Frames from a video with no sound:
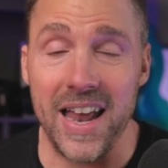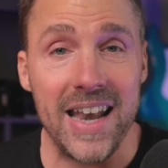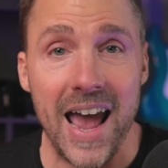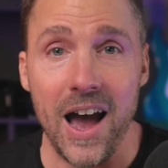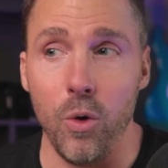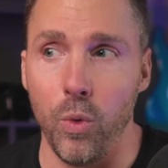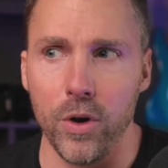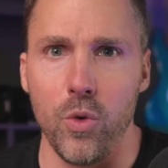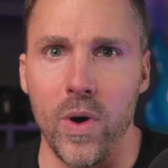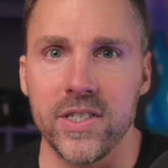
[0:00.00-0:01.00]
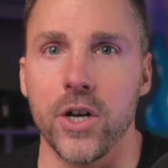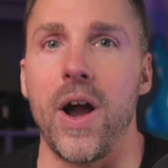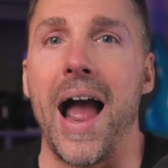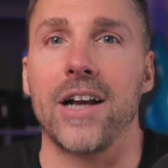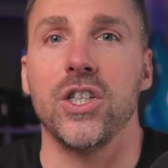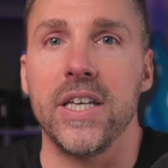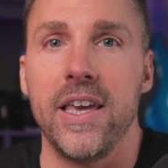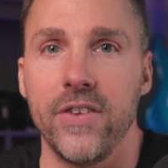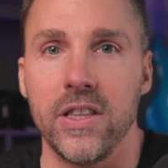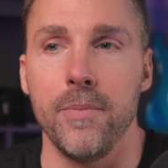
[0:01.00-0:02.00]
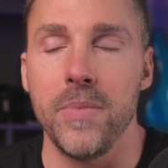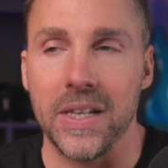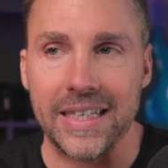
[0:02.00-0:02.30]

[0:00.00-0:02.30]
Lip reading: And now we're the ones that are actually giving them